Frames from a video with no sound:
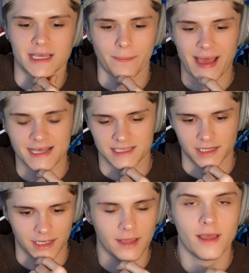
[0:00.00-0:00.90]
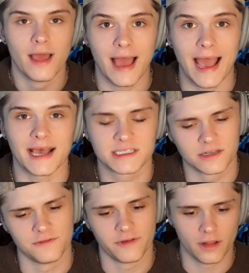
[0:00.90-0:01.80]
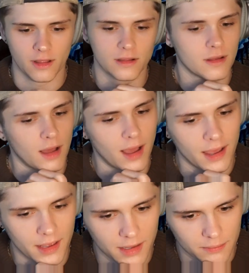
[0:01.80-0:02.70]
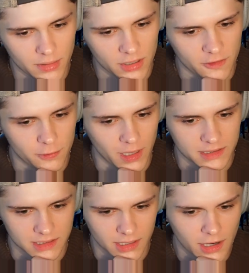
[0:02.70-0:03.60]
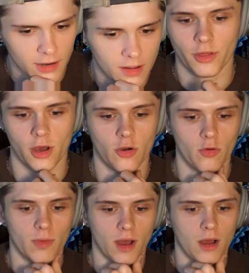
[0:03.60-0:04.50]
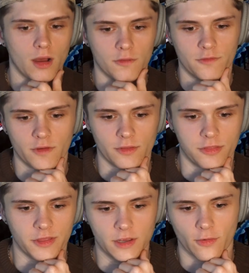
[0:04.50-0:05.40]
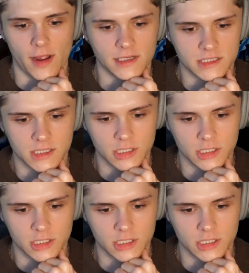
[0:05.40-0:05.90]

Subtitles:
capacity. Aston Villa, I believe, plays it here. The home of the great